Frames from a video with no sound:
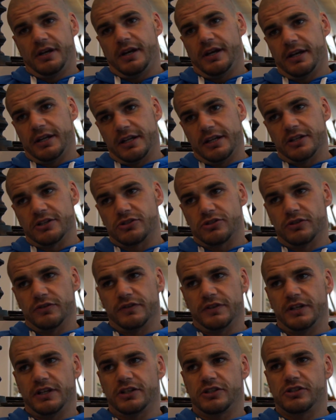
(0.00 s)
And in the
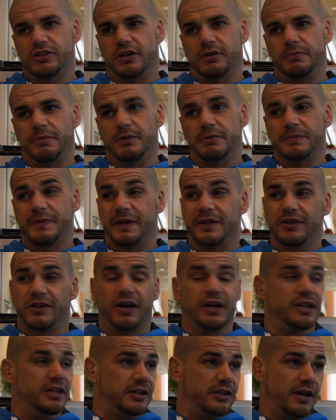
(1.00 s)
souvenir shop, it was about
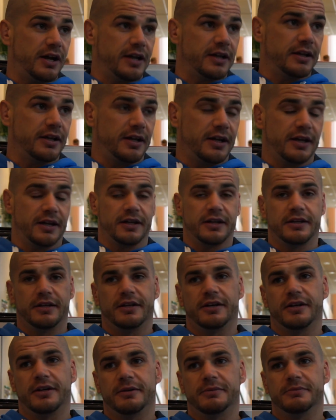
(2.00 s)
9 at night,
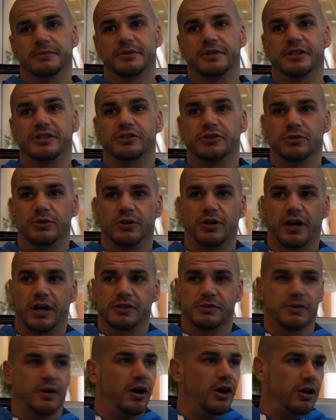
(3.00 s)
and these two
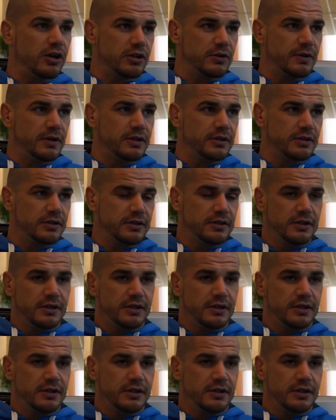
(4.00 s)
guys were arguing.